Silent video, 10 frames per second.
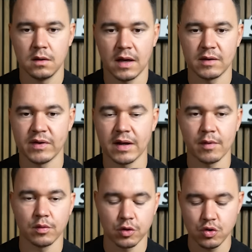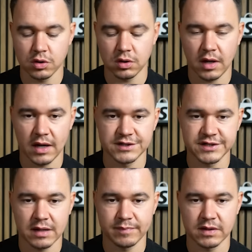And when I'm on Google, I
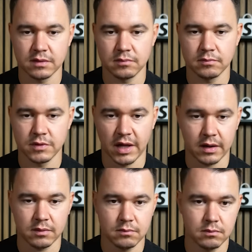type in jacket,